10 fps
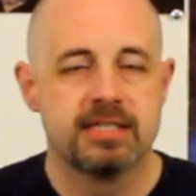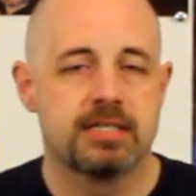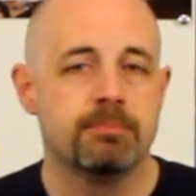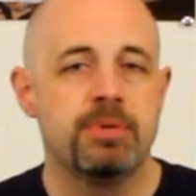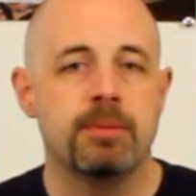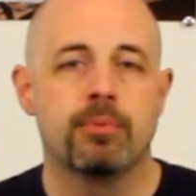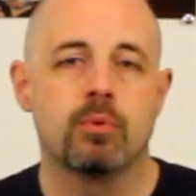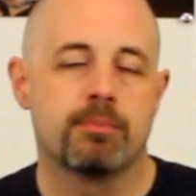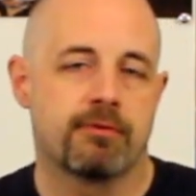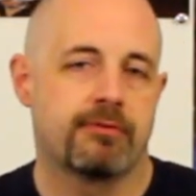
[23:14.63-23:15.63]
Some people
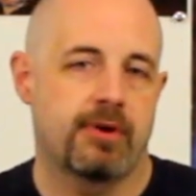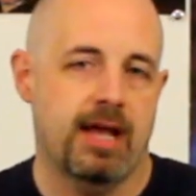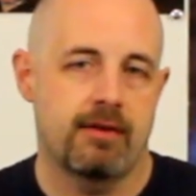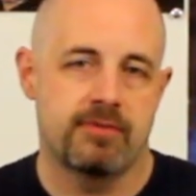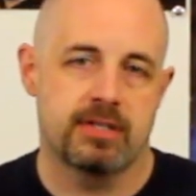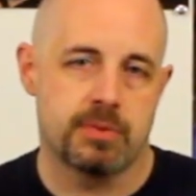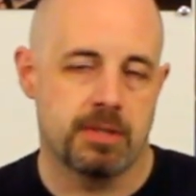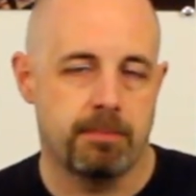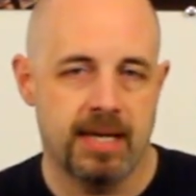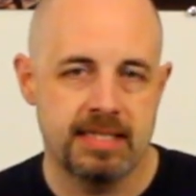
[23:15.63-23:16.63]
would prefer to have this with
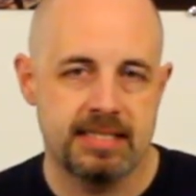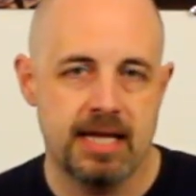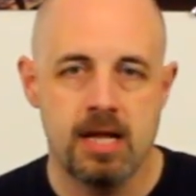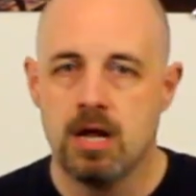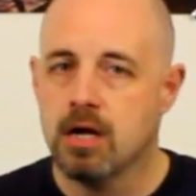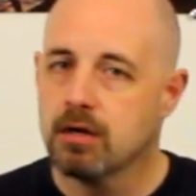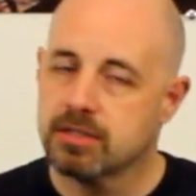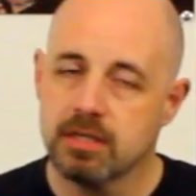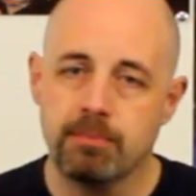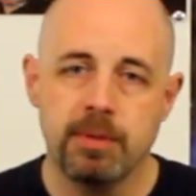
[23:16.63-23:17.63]
the base set, or
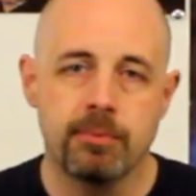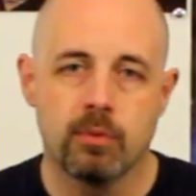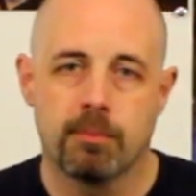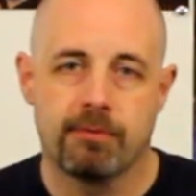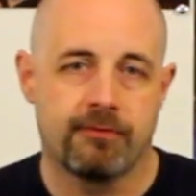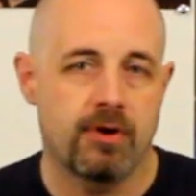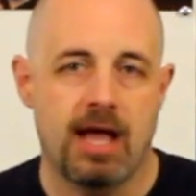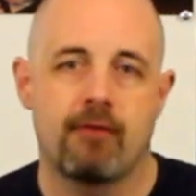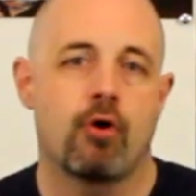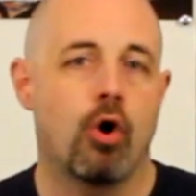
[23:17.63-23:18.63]
some people would prefer to
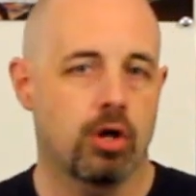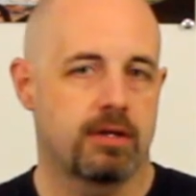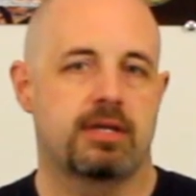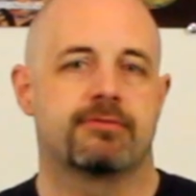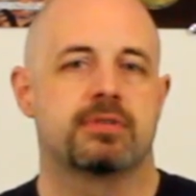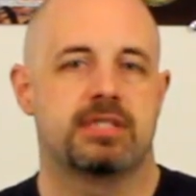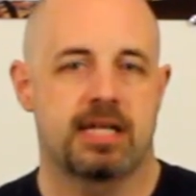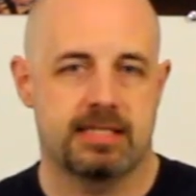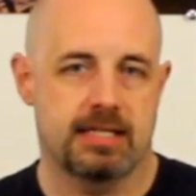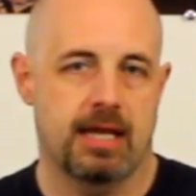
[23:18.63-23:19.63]
have all the different
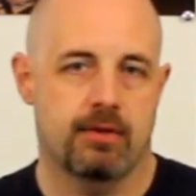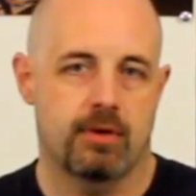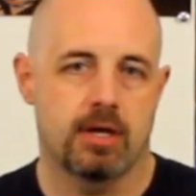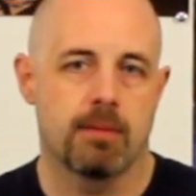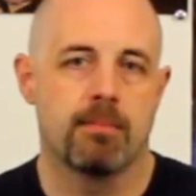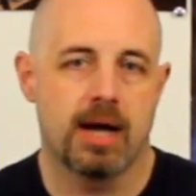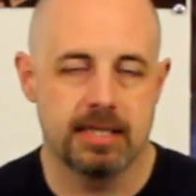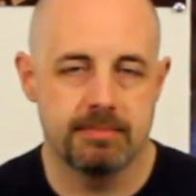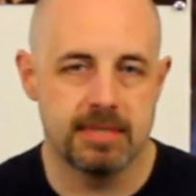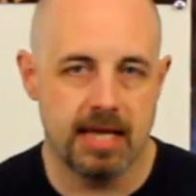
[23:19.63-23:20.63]
sets together and
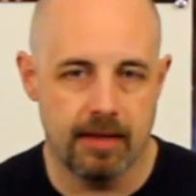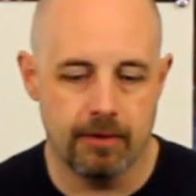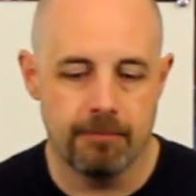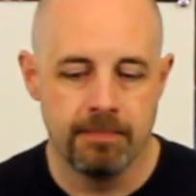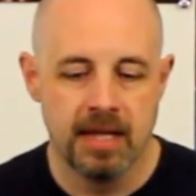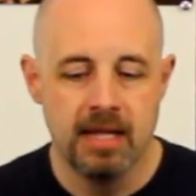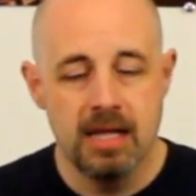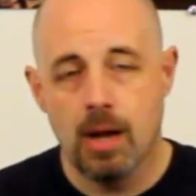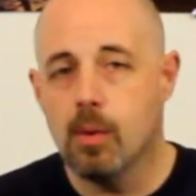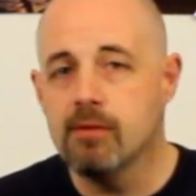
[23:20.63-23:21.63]
combine them together.
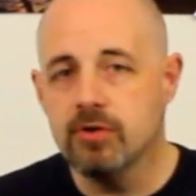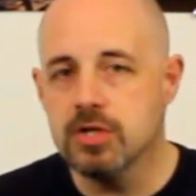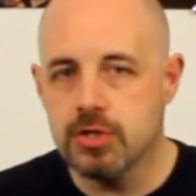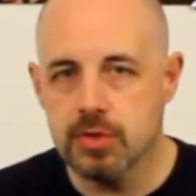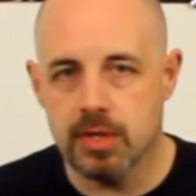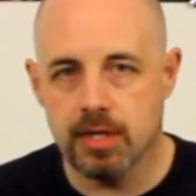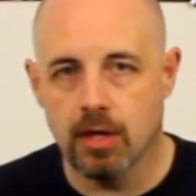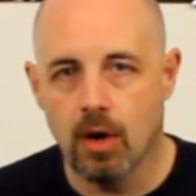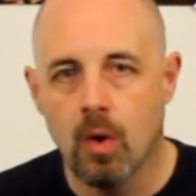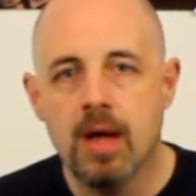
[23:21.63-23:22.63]
However you do it
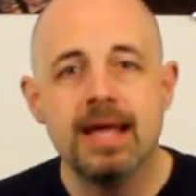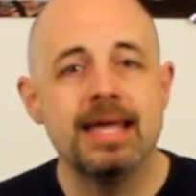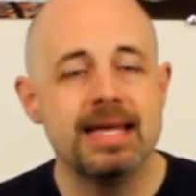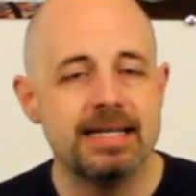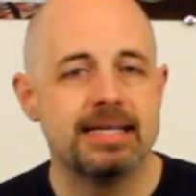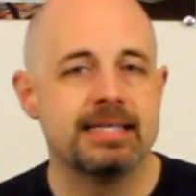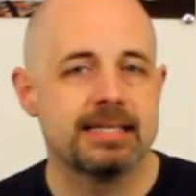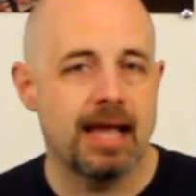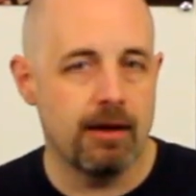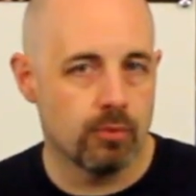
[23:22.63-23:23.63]
though, it
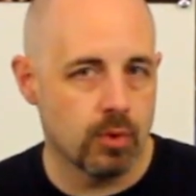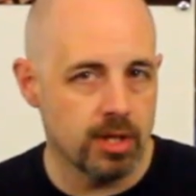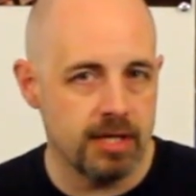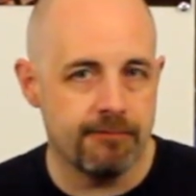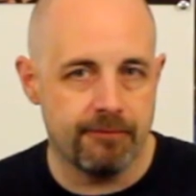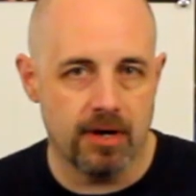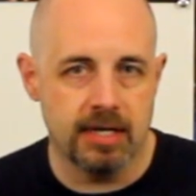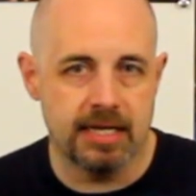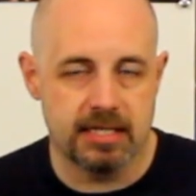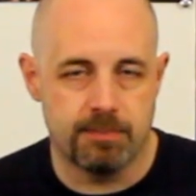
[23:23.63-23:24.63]
is a really
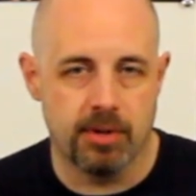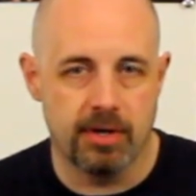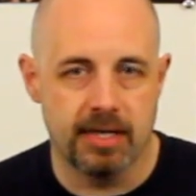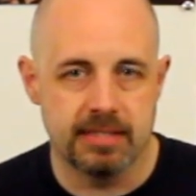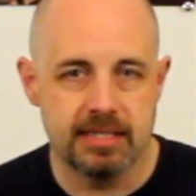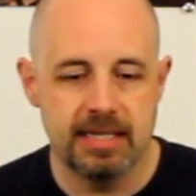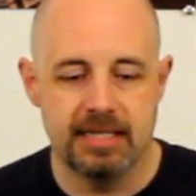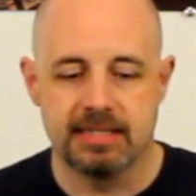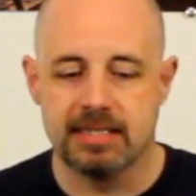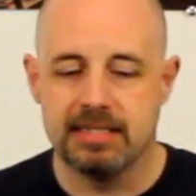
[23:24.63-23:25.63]
fun experience. It
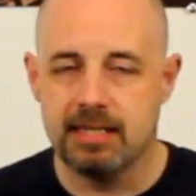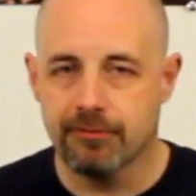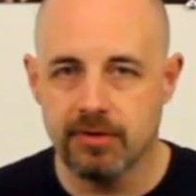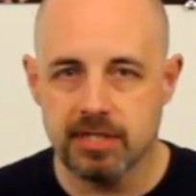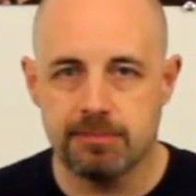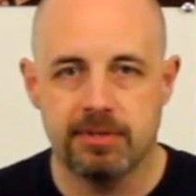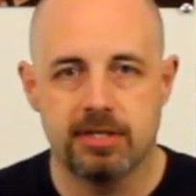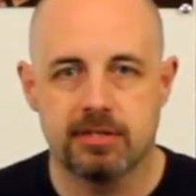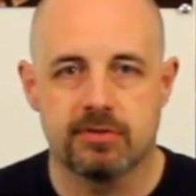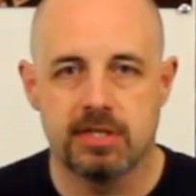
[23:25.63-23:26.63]
is a different
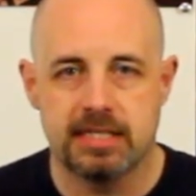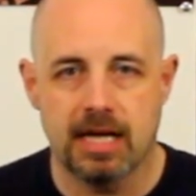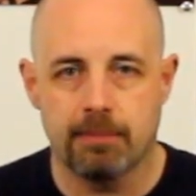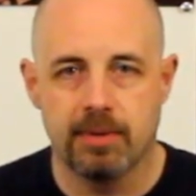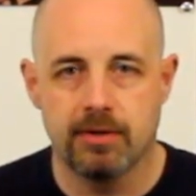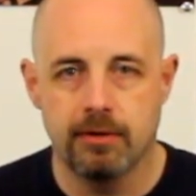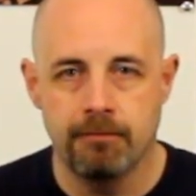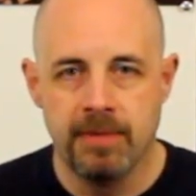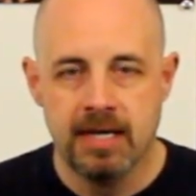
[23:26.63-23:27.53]
experience for a deck builder.